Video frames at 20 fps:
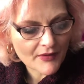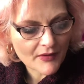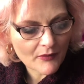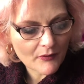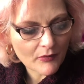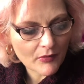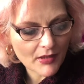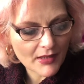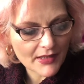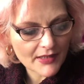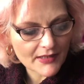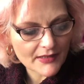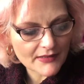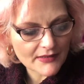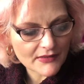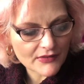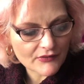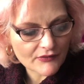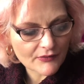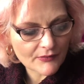quite
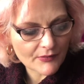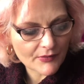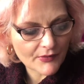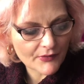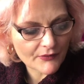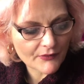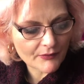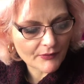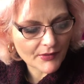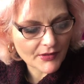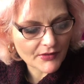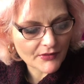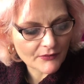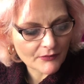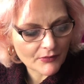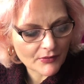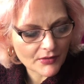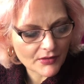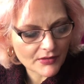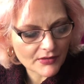easy to remove when you
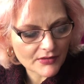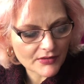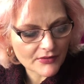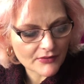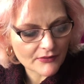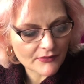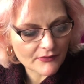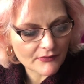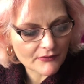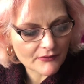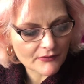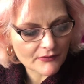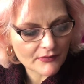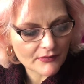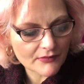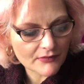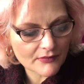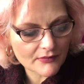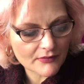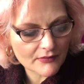want to
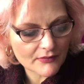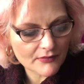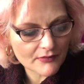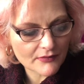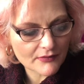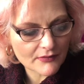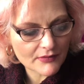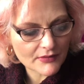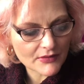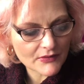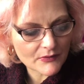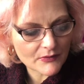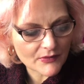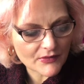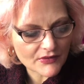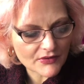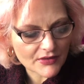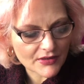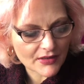switch